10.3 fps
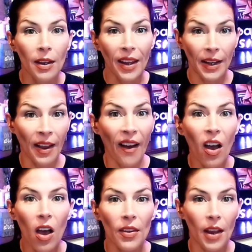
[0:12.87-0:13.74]
And yeah,
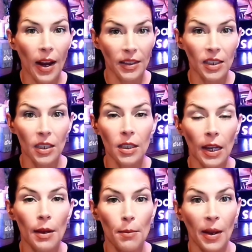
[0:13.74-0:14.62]
I did
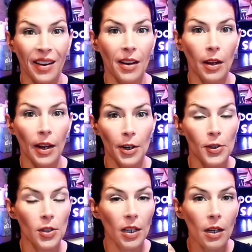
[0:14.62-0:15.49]
get my hairs
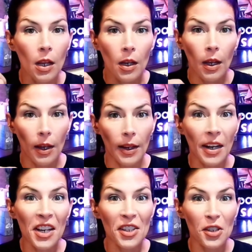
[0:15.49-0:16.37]
did. Uh,
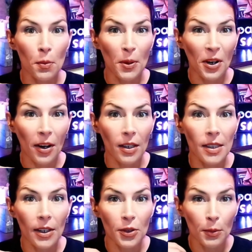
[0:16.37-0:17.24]
it is super dark. It's
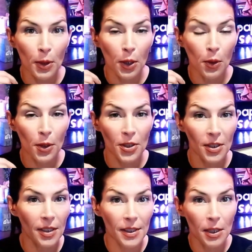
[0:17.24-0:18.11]
actually really
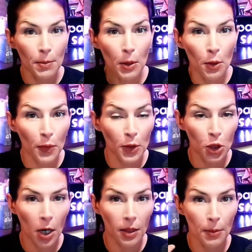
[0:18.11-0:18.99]
gorgeous. It's this beautiful
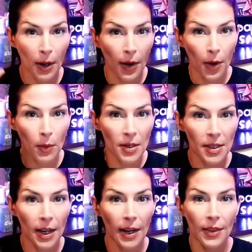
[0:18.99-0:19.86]
chocolate brown on one
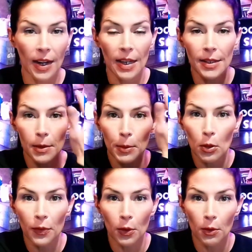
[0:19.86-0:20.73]
side, and then it has this
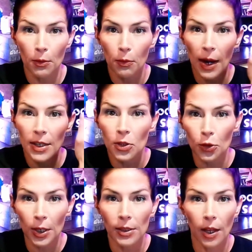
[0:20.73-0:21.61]
beautiful red
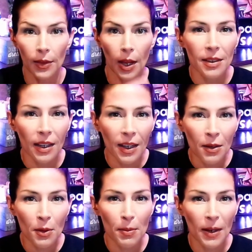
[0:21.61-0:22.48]
streaks on the other. In
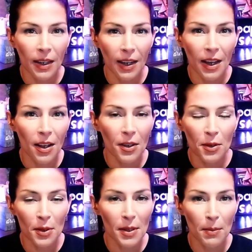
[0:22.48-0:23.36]
with my gal,
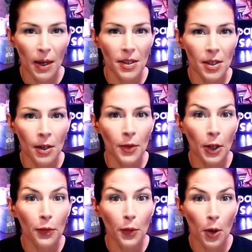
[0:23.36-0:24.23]
who is amazing, for
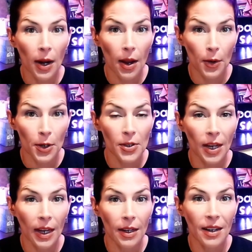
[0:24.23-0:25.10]
like four hours,
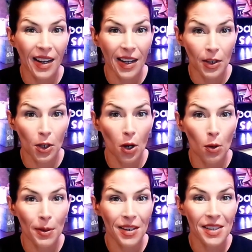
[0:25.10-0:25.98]
and I had to go
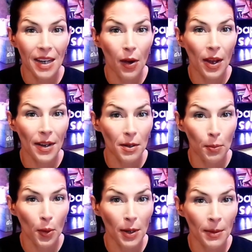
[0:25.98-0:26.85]
because Scout had an
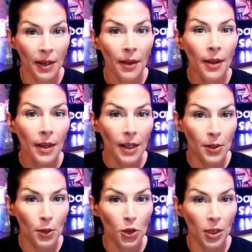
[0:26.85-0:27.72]
appointment, and
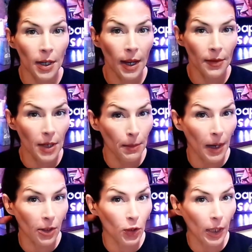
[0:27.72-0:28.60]
so she didn't have time to
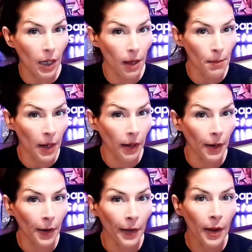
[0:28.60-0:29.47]
actually cut my
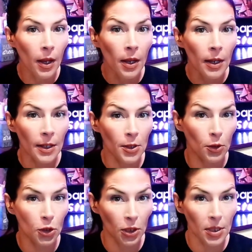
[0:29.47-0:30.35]
hair, and so
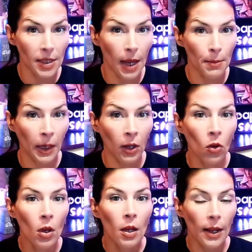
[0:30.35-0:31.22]
she just sent me
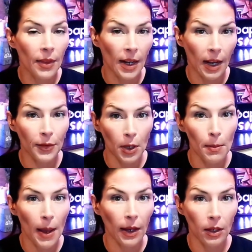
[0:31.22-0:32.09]
and then I have to come
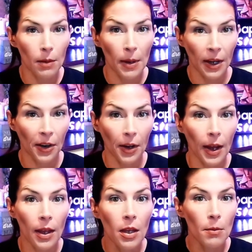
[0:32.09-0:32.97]
back and get my hair
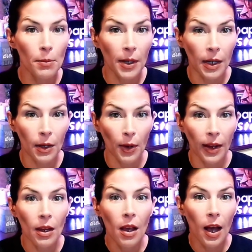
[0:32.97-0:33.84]
cut. But
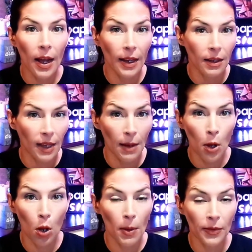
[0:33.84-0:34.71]
anyway, I came
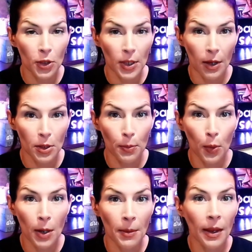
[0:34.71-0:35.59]
home after Scout's
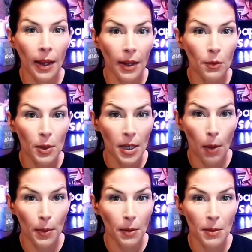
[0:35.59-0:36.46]
appointment and was
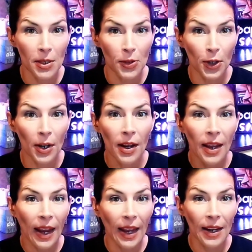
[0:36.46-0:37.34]
helping Mister,
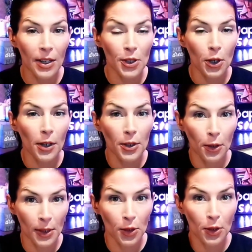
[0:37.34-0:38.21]
and it started
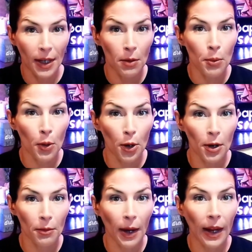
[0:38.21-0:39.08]
torrential
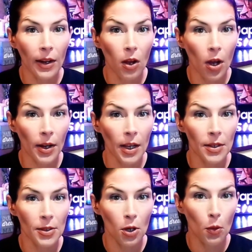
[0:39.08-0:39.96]
downpour rain on
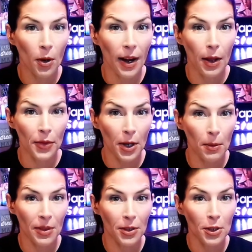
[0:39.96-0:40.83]
us. So we're out there
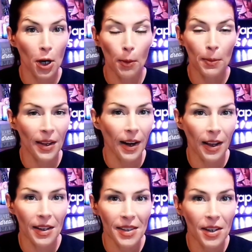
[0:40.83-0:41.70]
with a tarp that I
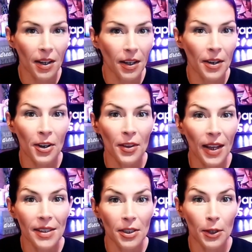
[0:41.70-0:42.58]
got stuck under.
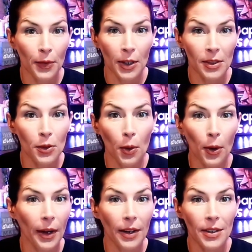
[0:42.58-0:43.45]
That's a different
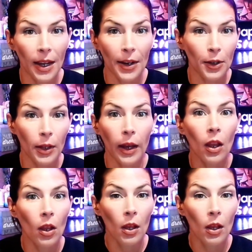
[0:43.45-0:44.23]
story entirely.